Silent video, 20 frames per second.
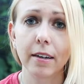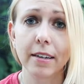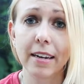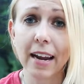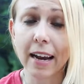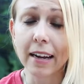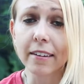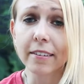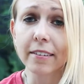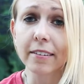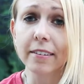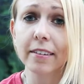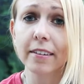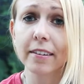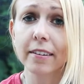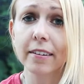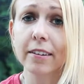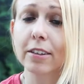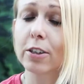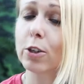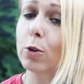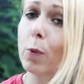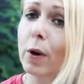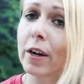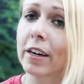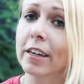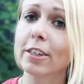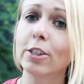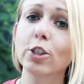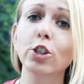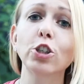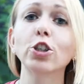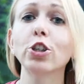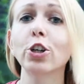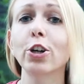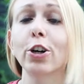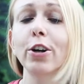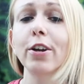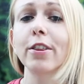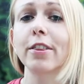Next, you'll want to
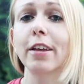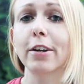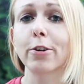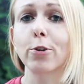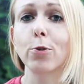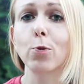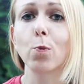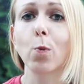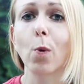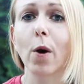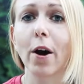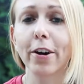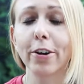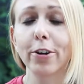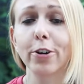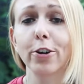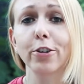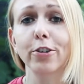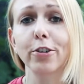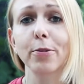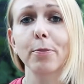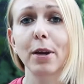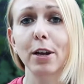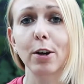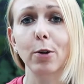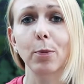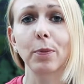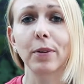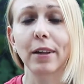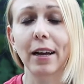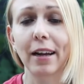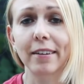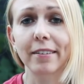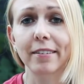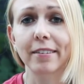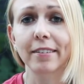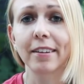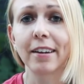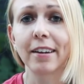ensure that you water your tomato plants